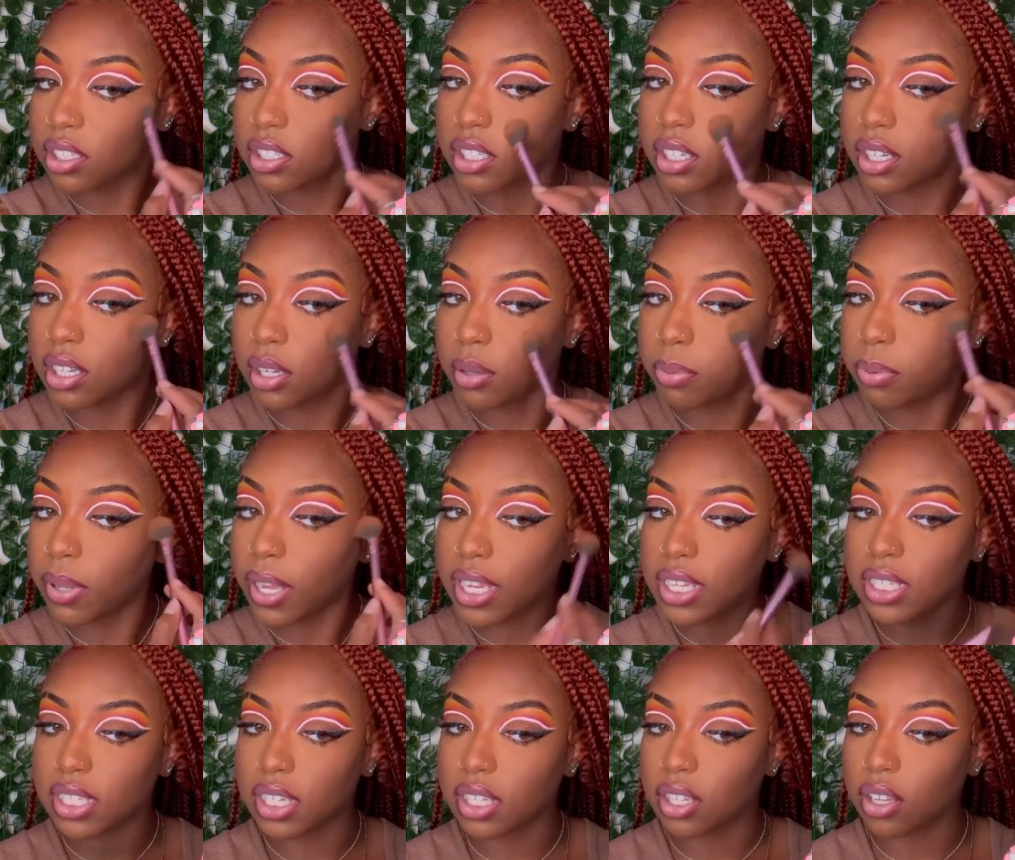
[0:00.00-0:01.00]
to
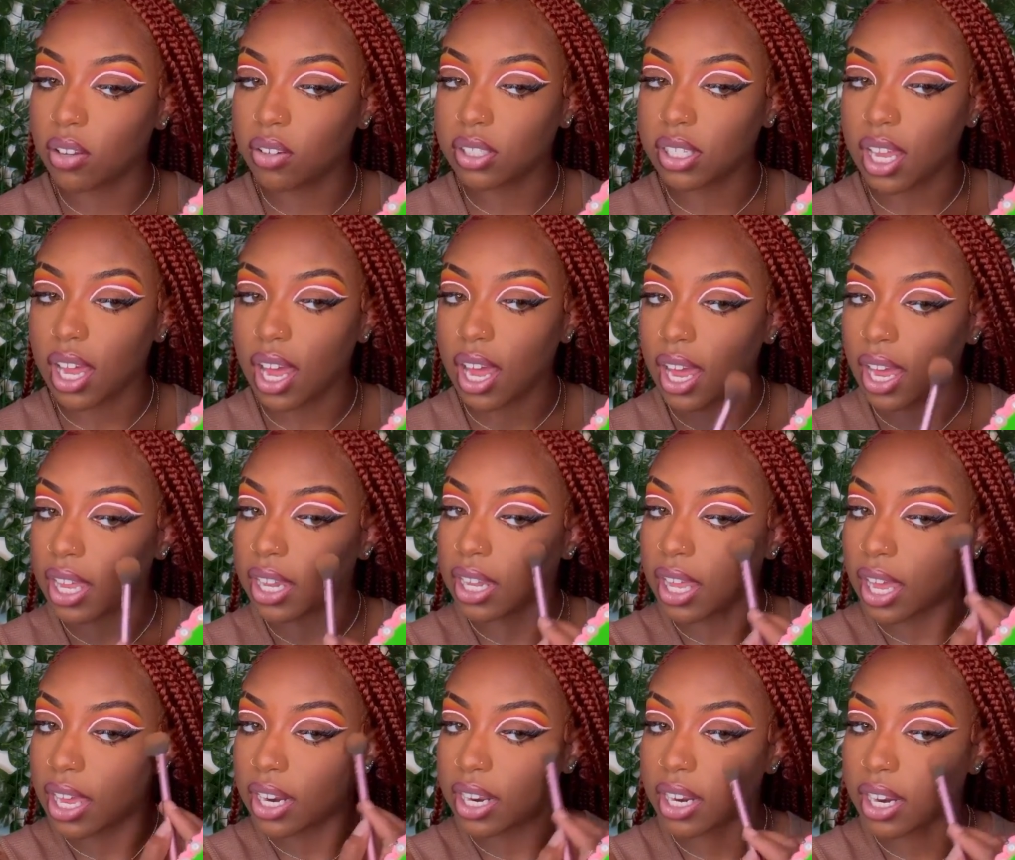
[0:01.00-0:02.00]
place in those
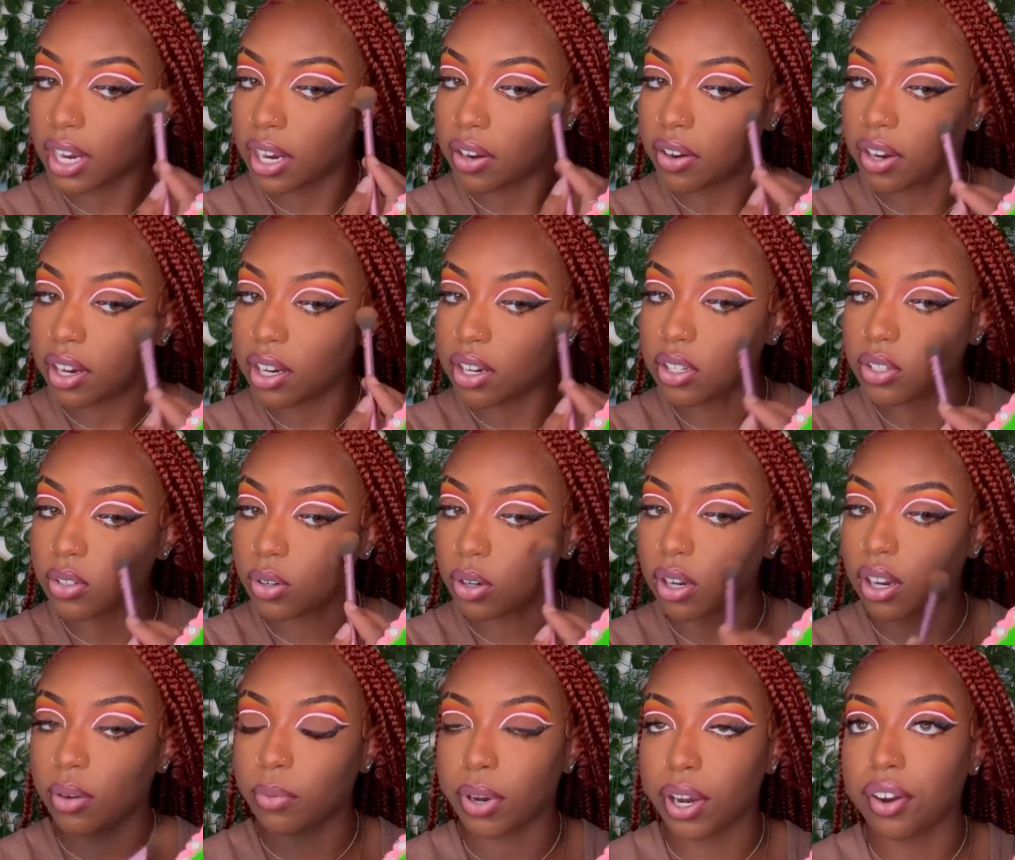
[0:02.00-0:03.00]
highlighted areas,
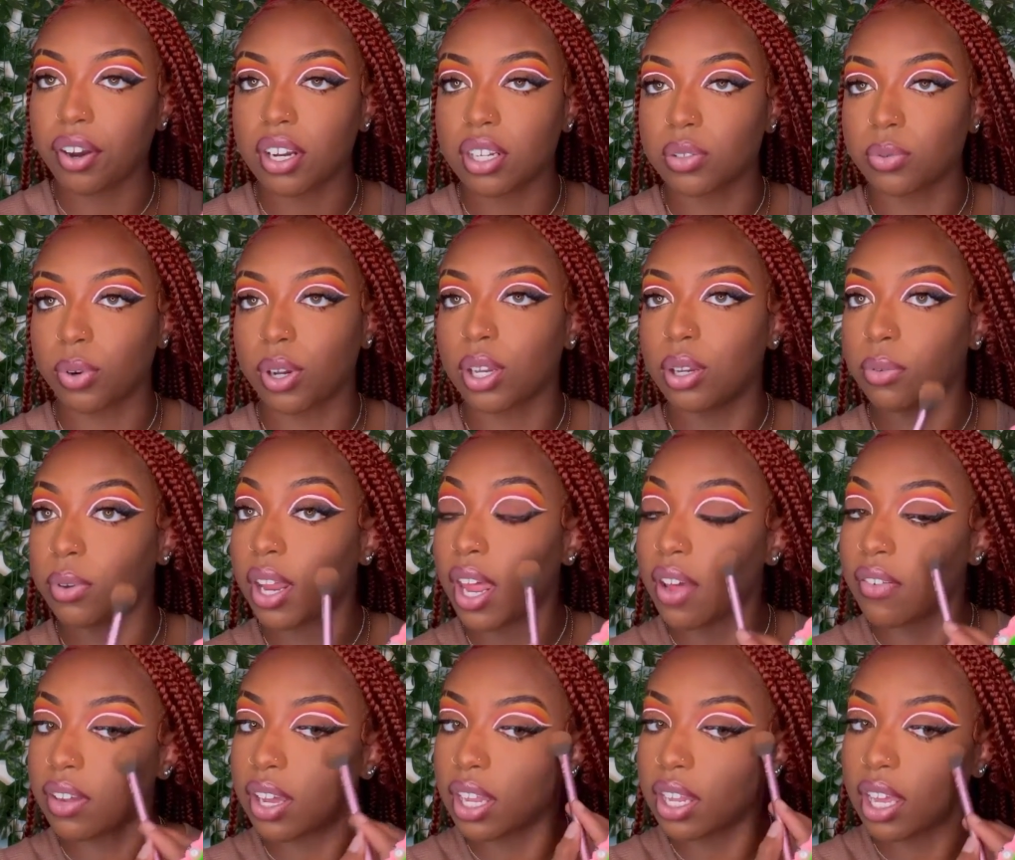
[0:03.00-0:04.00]
or areas where you would
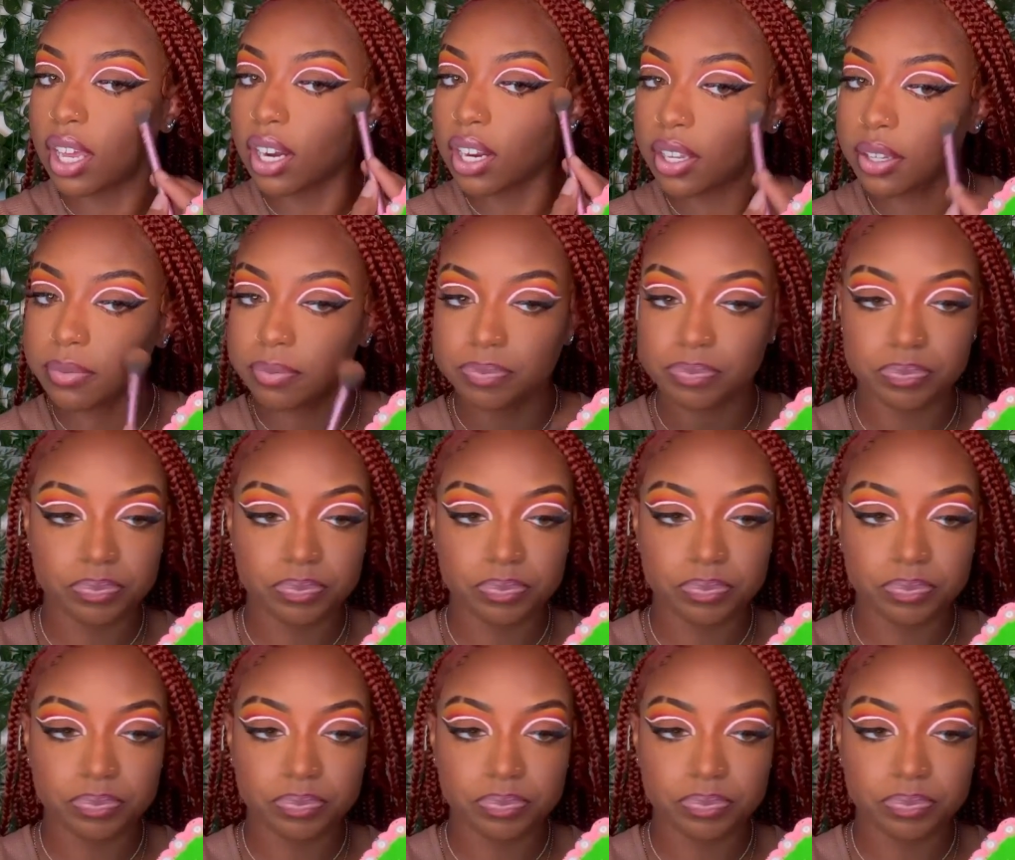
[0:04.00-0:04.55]
have highlighted.